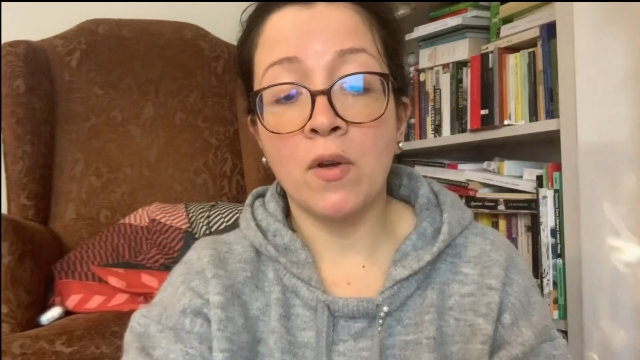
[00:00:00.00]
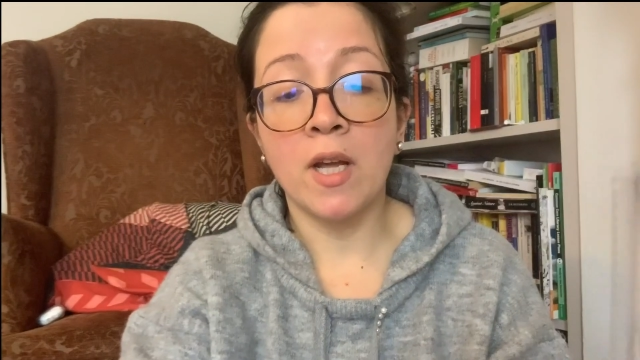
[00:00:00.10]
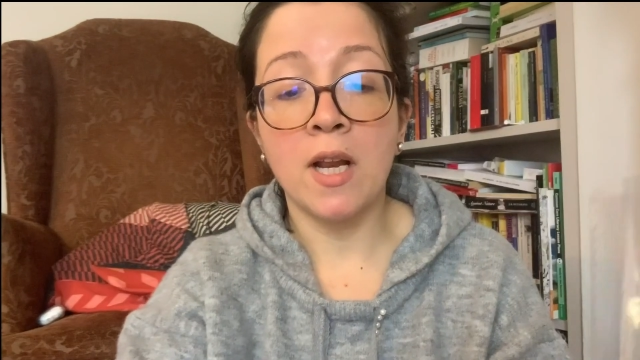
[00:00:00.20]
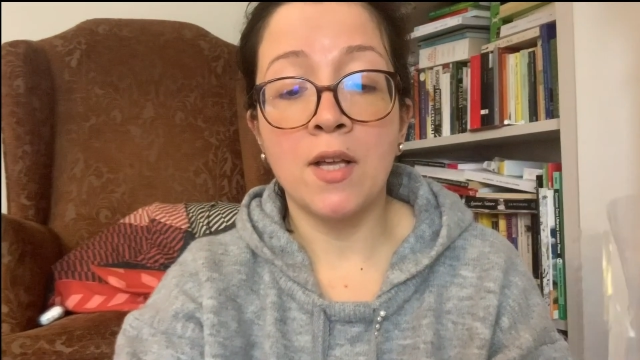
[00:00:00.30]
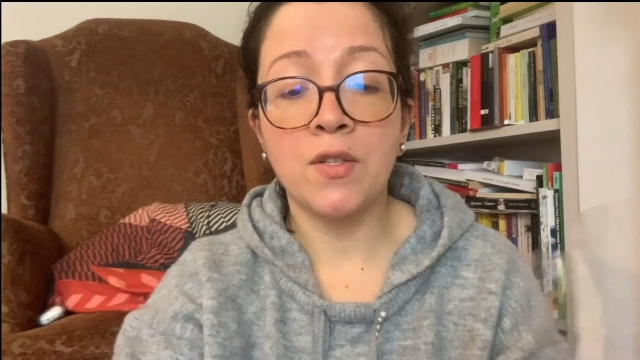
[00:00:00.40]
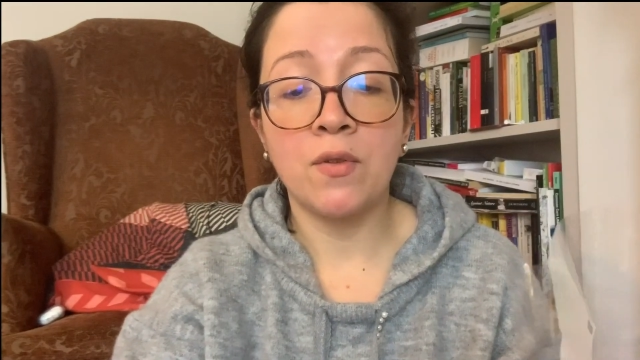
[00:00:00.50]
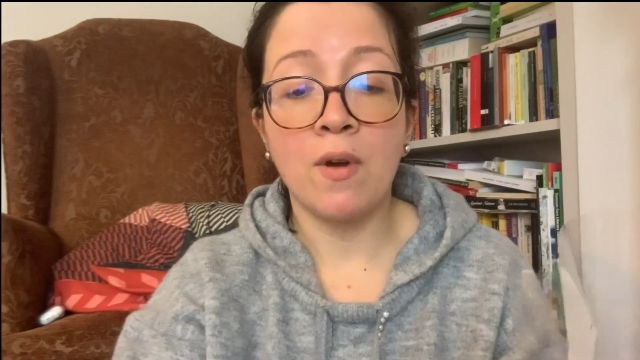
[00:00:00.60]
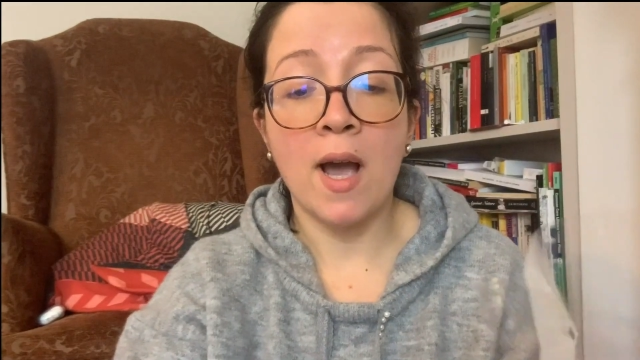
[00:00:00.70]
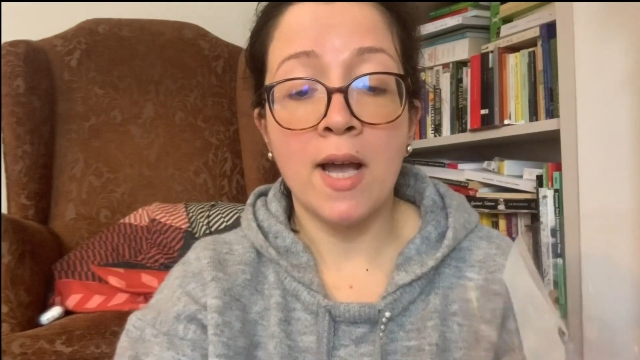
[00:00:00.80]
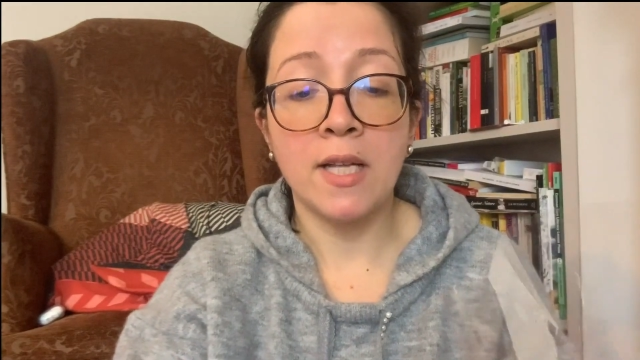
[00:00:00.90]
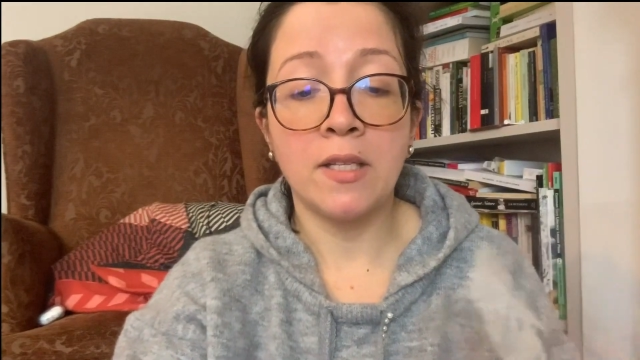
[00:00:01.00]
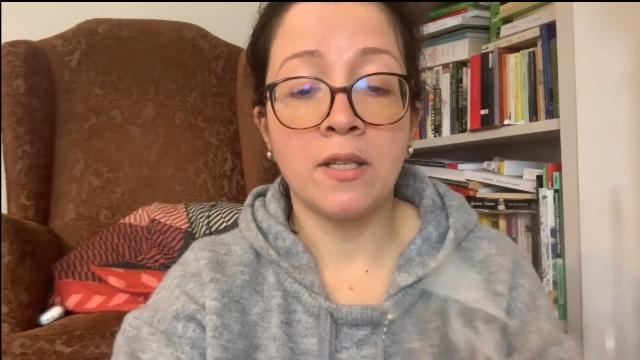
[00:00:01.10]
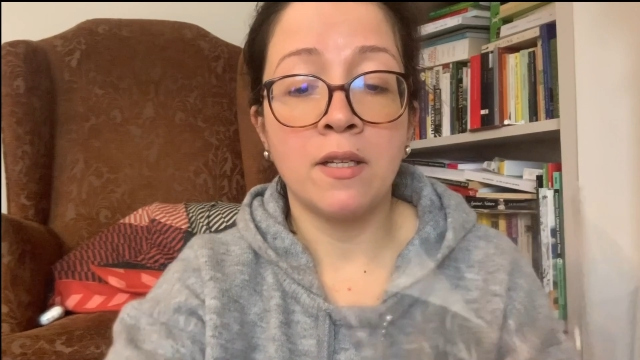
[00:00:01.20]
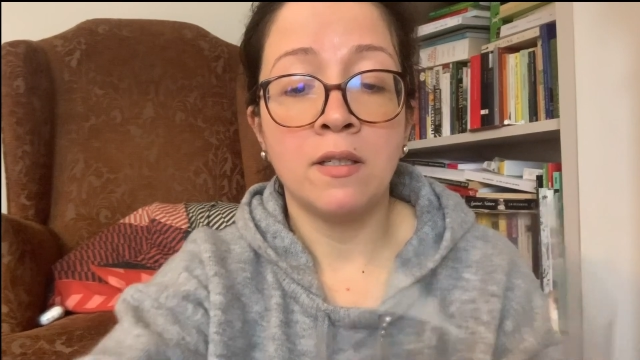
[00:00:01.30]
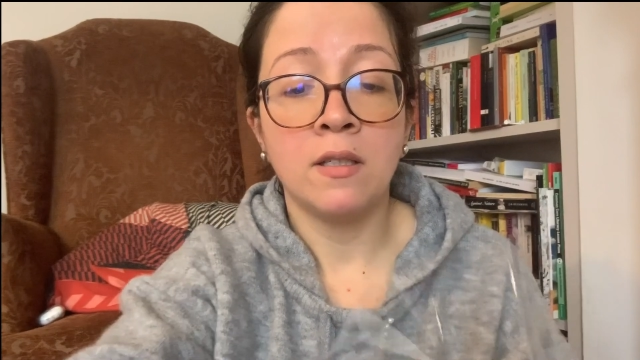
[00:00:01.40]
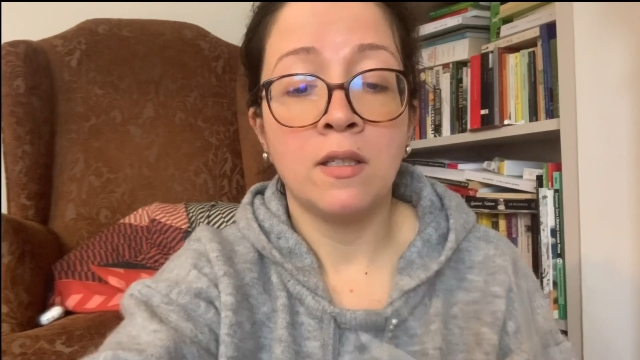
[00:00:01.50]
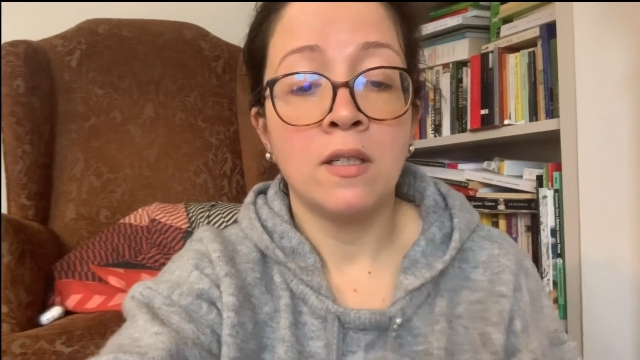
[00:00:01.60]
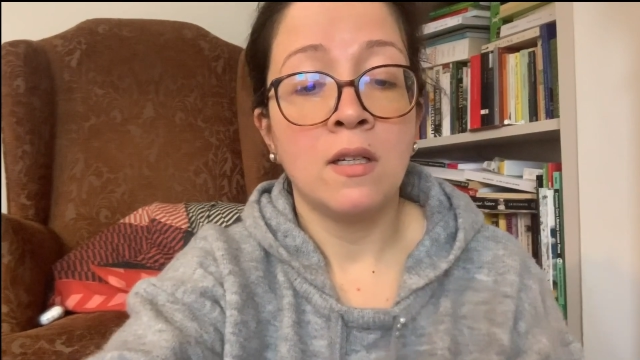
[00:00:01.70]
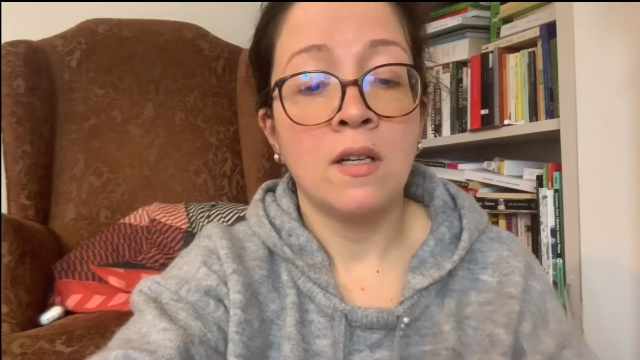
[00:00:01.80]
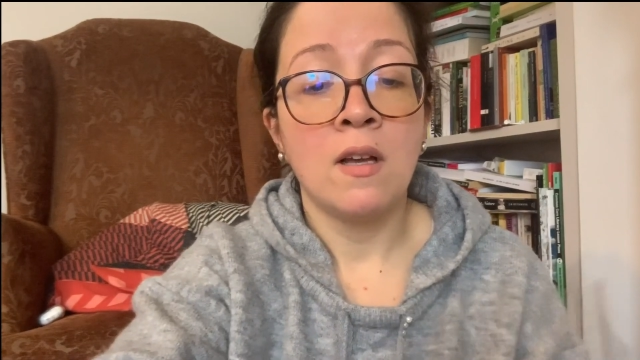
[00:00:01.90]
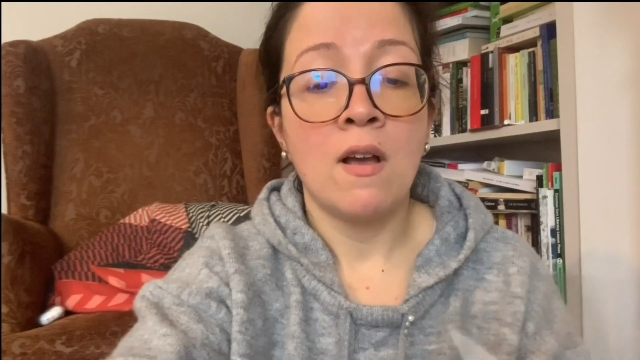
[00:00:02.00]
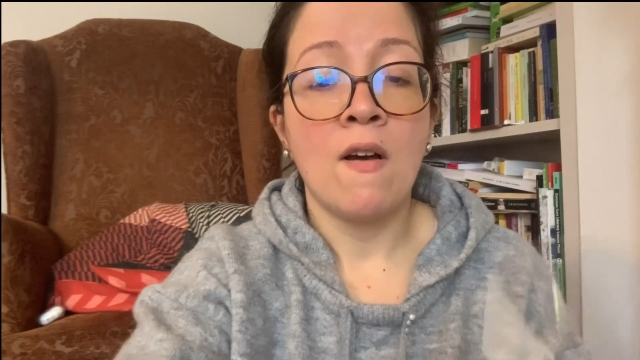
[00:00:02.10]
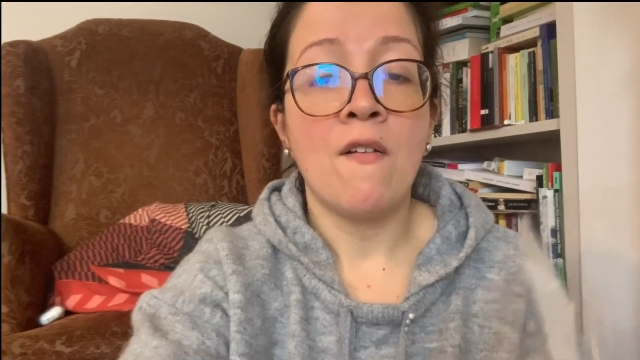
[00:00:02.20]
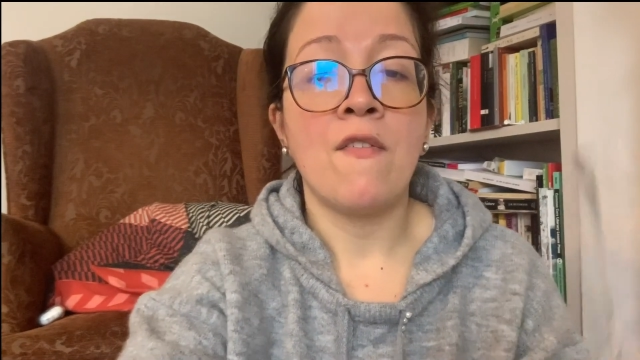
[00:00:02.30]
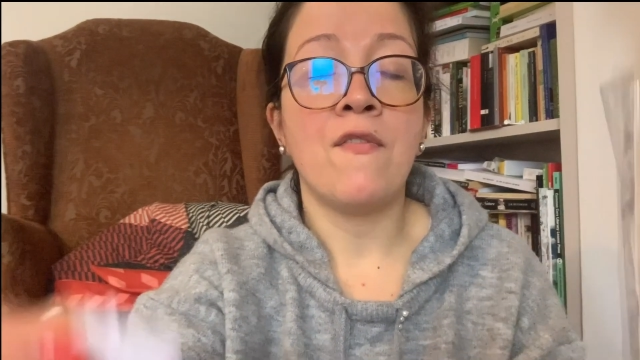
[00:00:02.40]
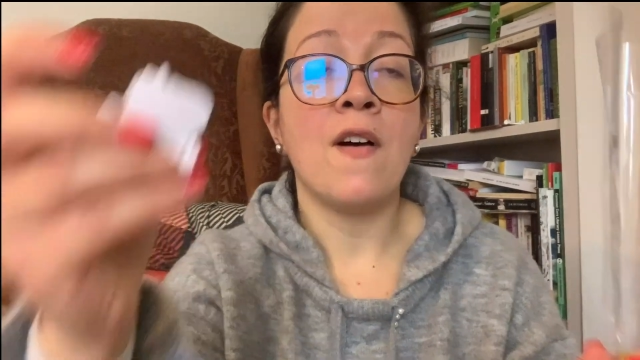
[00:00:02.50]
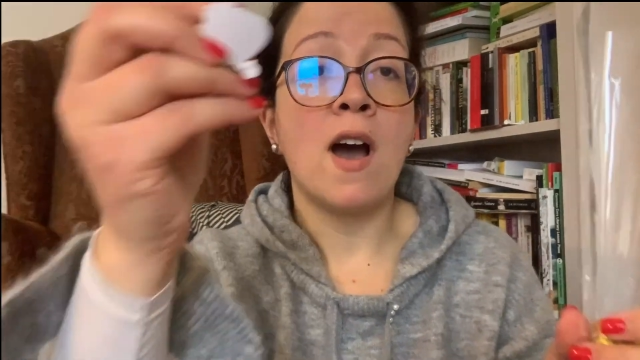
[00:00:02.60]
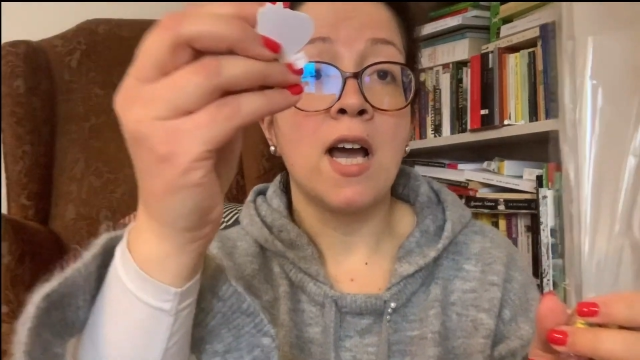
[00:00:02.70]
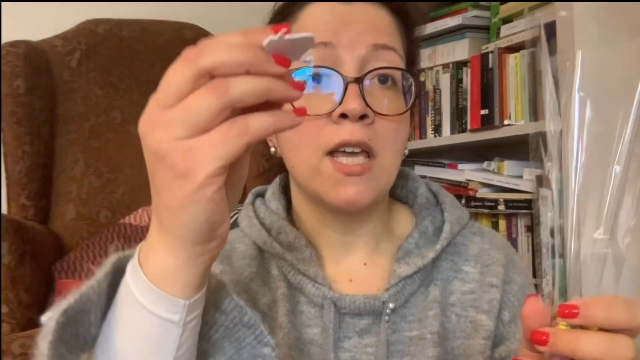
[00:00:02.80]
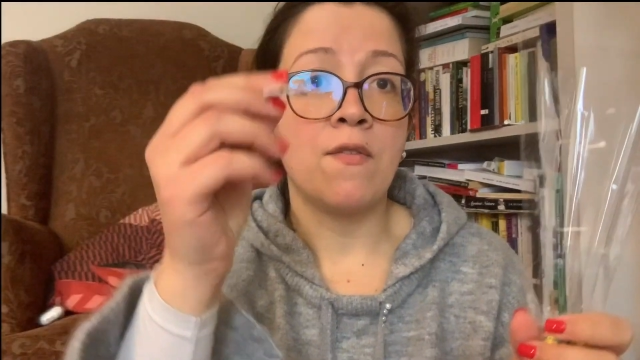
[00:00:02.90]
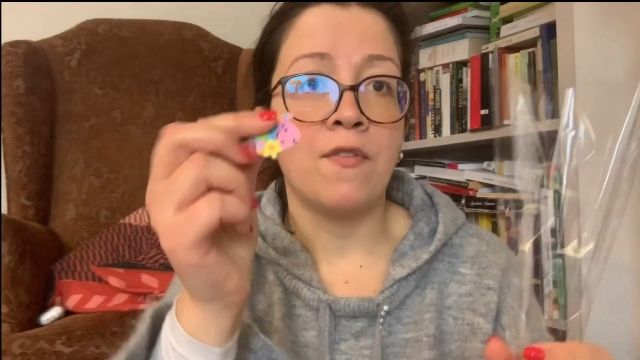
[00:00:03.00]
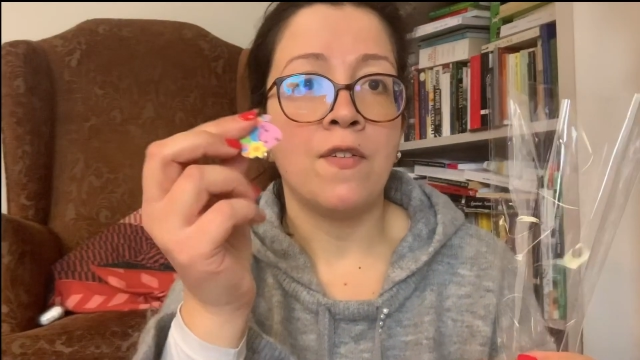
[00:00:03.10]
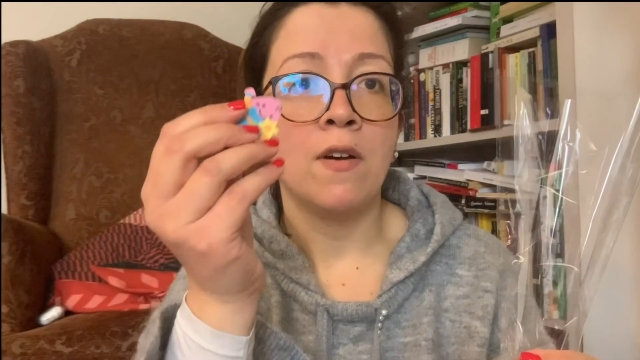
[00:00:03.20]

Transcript: you can ask to add 5